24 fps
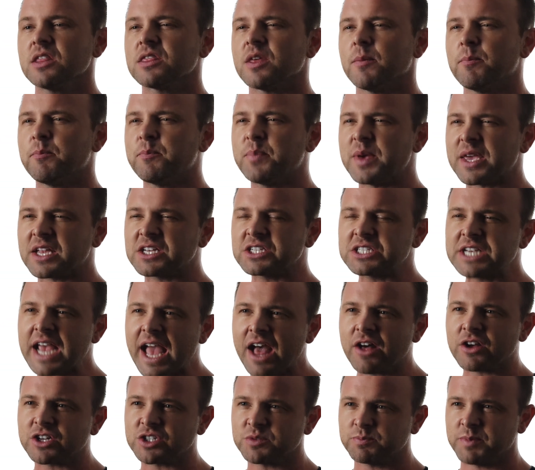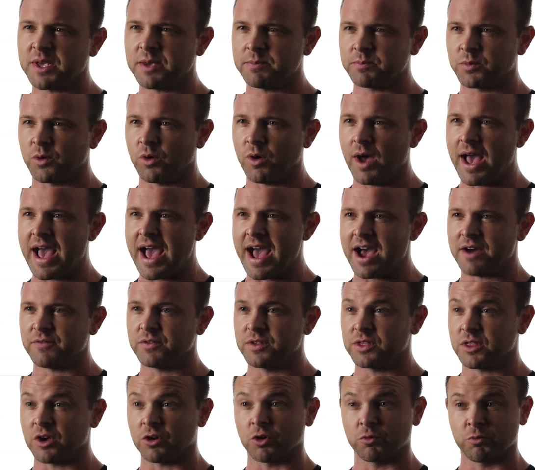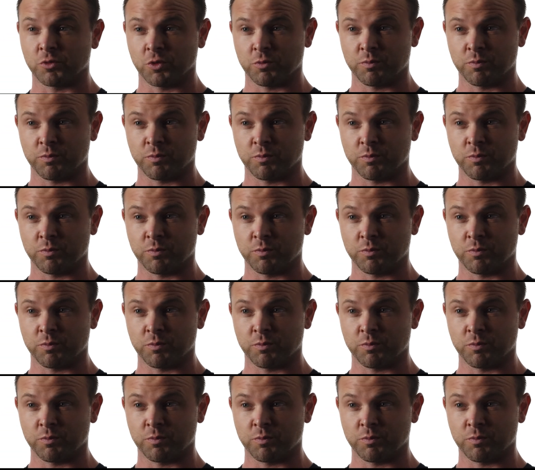The big challenge people have, the